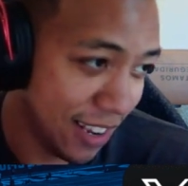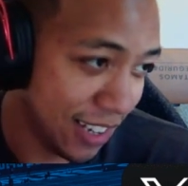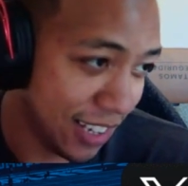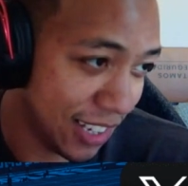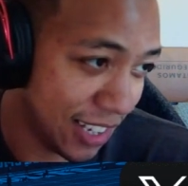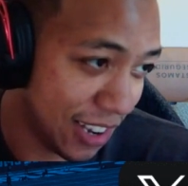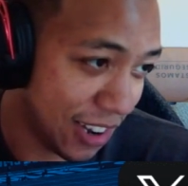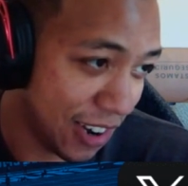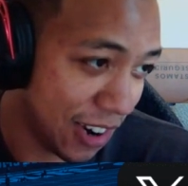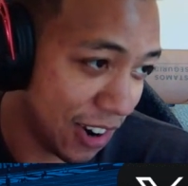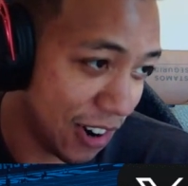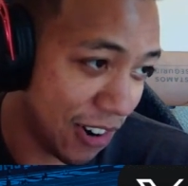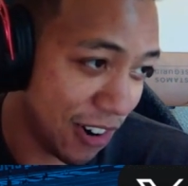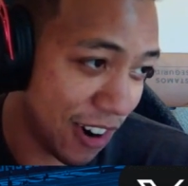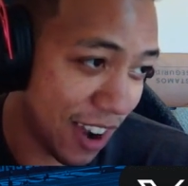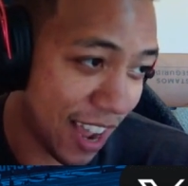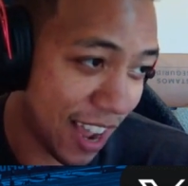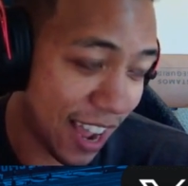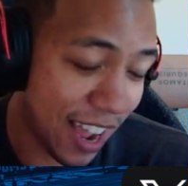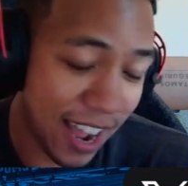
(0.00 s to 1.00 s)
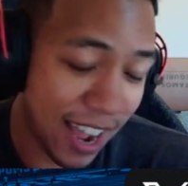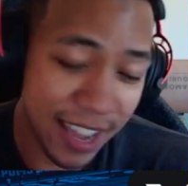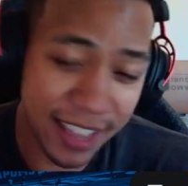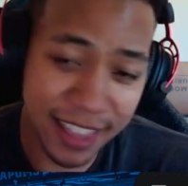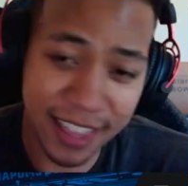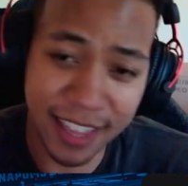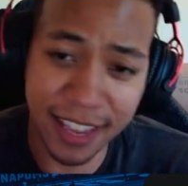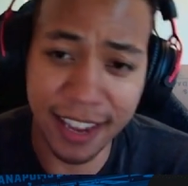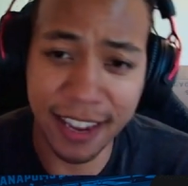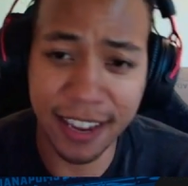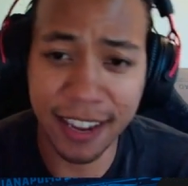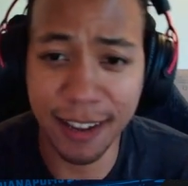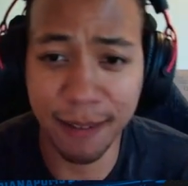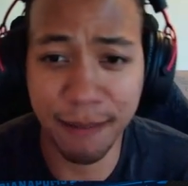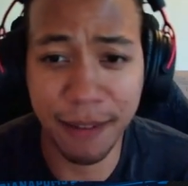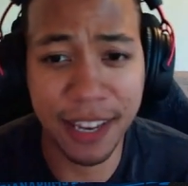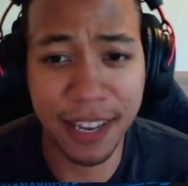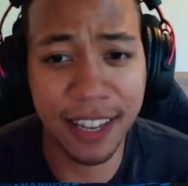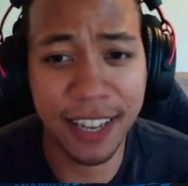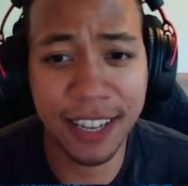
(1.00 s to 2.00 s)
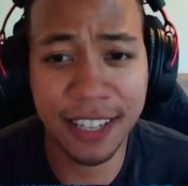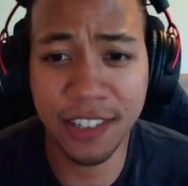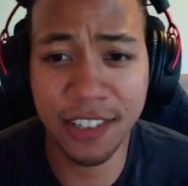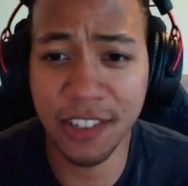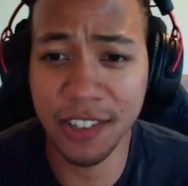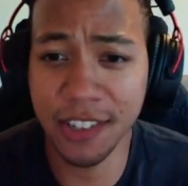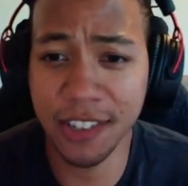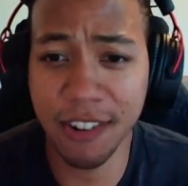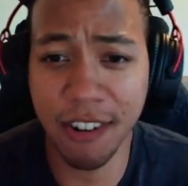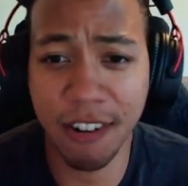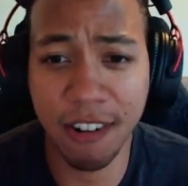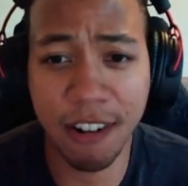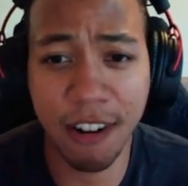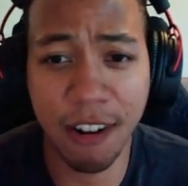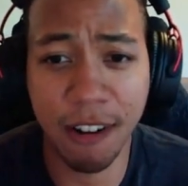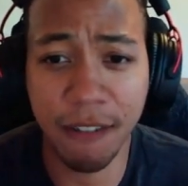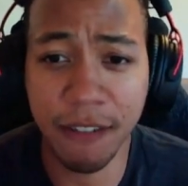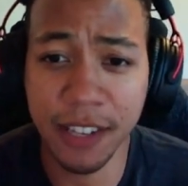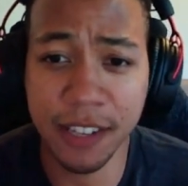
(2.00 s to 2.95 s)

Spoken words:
So let's just start off.